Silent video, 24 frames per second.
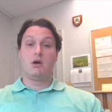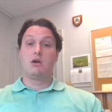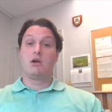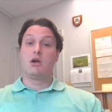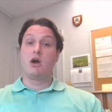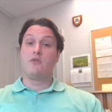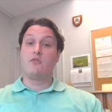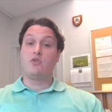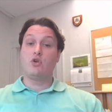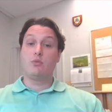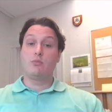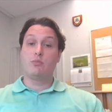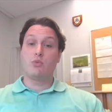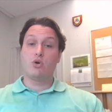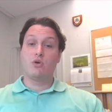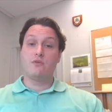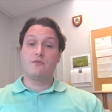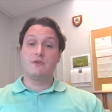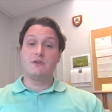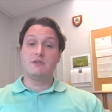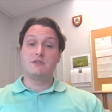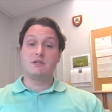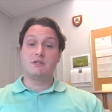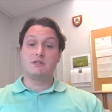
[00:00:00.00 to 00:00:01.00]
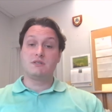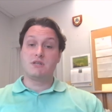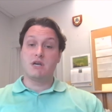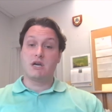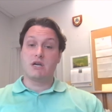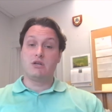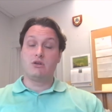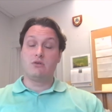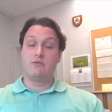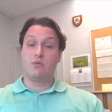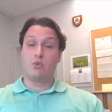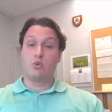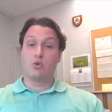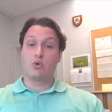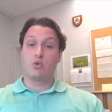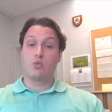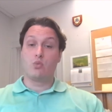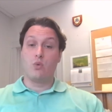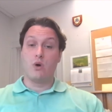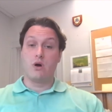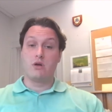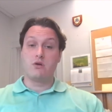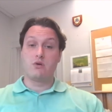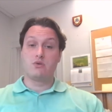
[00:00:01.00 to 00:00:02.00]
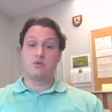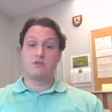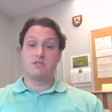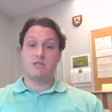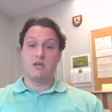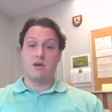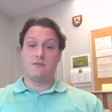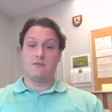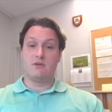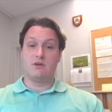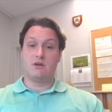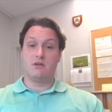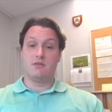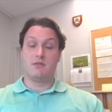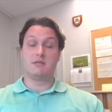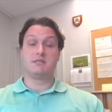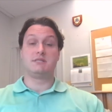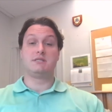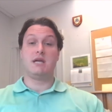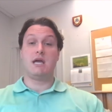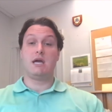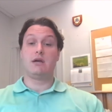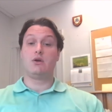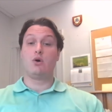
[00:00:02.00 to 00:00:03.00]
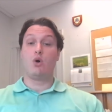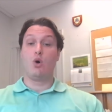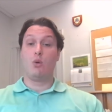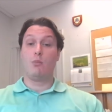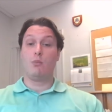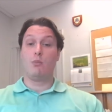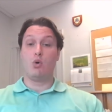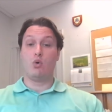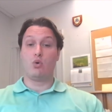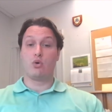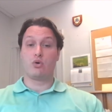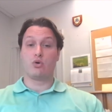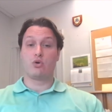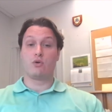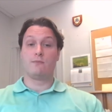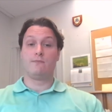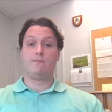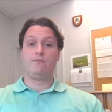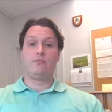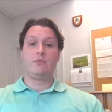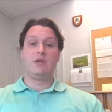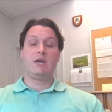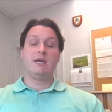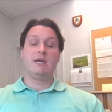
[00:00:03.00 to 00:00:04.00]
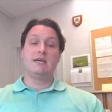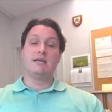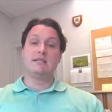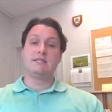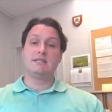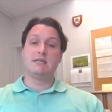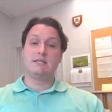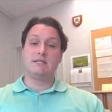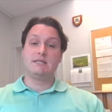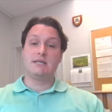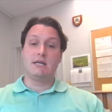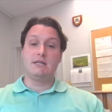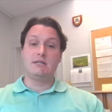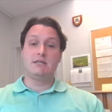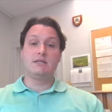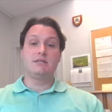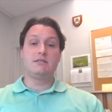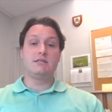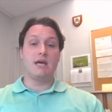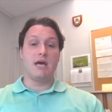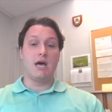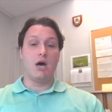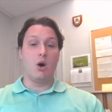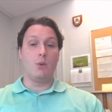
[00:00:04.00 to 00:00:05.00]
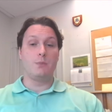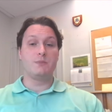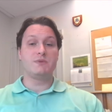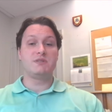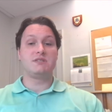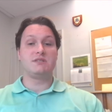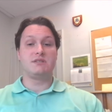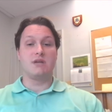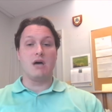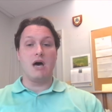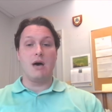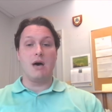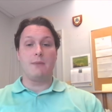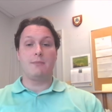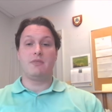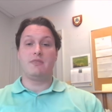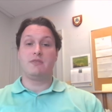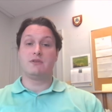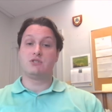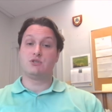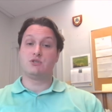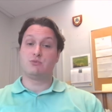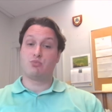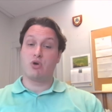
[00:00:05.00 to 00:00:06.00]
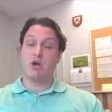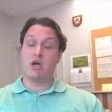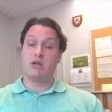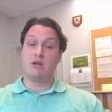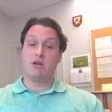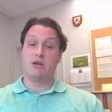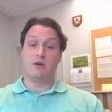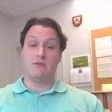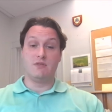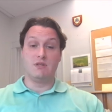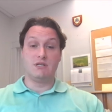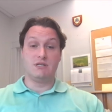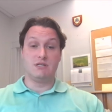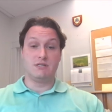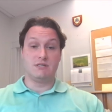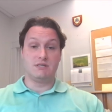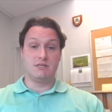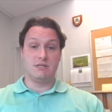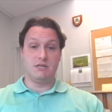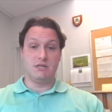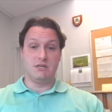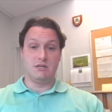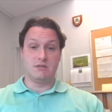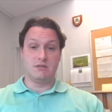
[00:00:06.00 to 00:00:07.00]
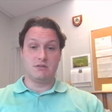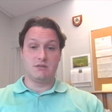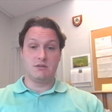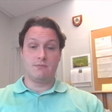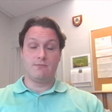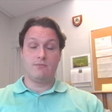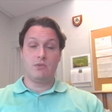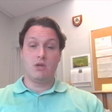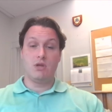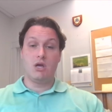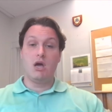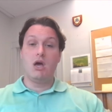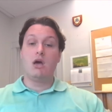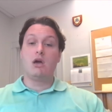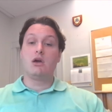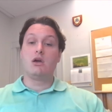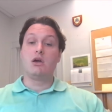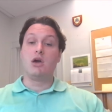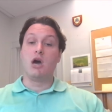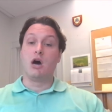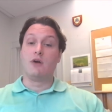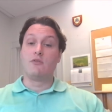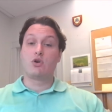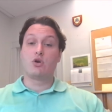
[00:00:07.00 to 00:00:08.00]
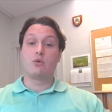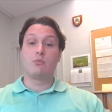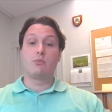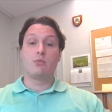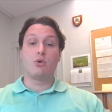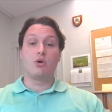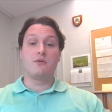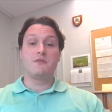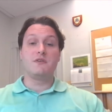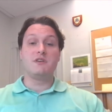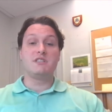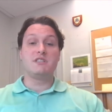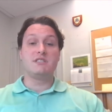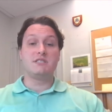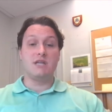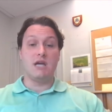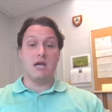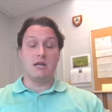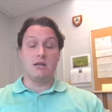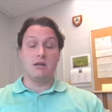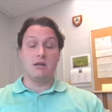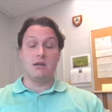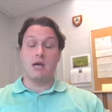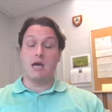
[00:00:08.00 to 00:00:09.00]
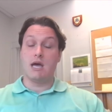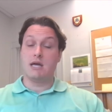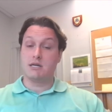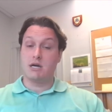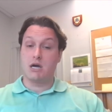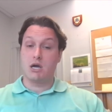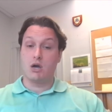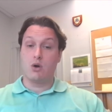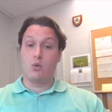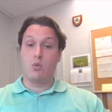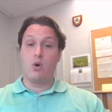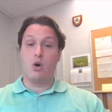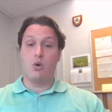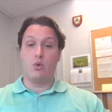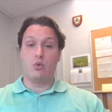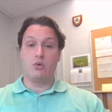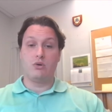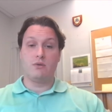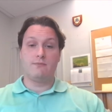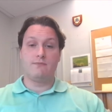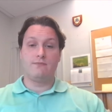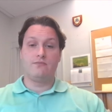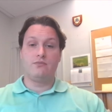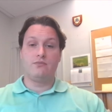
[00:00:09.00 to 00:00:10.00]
Governor Murphy's Executive Order 107, the stay at home order, is intended to help stop the spread of the disease. Governor Murphy stated, and I quote,